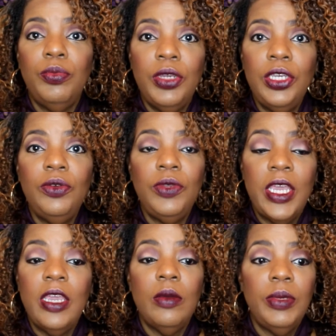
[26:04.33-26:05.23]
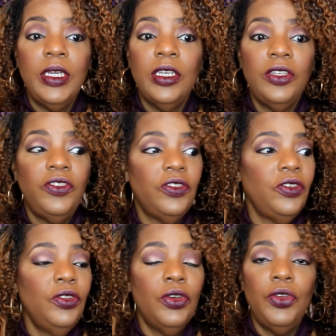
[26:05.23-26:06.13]
bring you down, because,
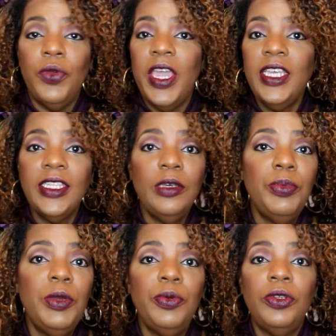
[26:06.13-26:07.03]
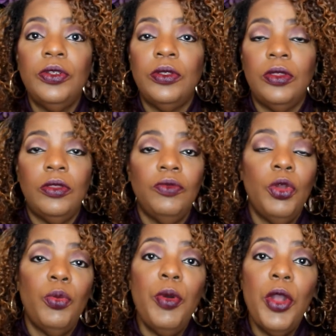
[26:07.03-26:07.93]
you know, you're asking people to
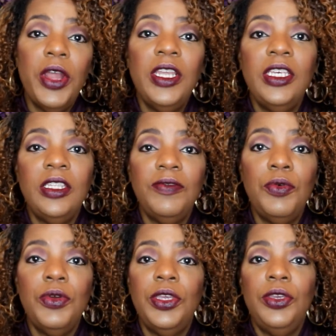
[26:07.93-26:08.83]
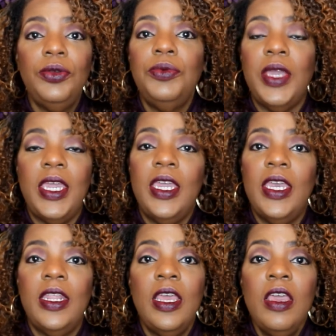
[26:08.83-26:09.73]
throw parties for you
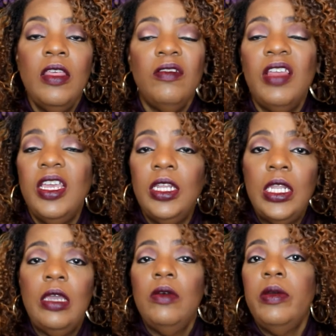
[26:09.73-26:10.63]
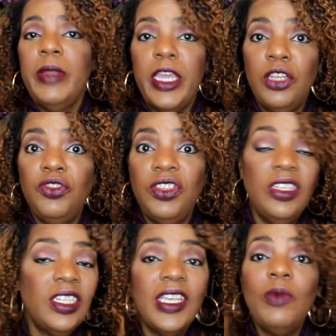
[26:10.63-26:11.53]
and they're like, no, I'm not
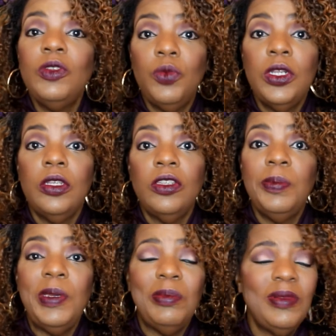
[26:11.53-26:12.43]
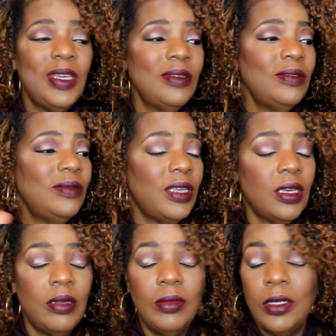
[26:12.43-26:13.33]
interested. Because I was one of those people. I'm like, oh, no,
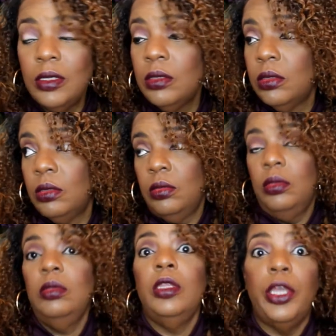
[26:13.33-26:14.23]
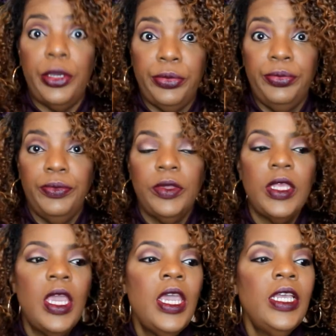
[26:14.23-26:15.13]
I'm not. No.
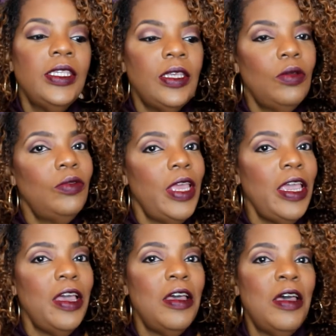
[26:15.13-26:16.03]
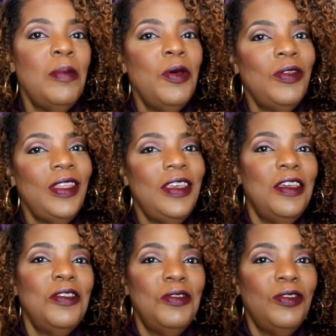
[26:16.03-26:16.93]
So now I'm on the
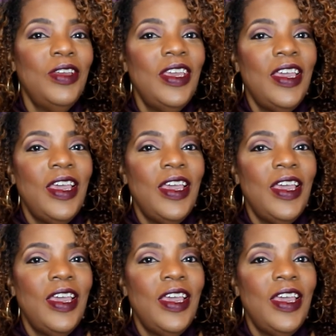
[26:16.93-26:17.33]
other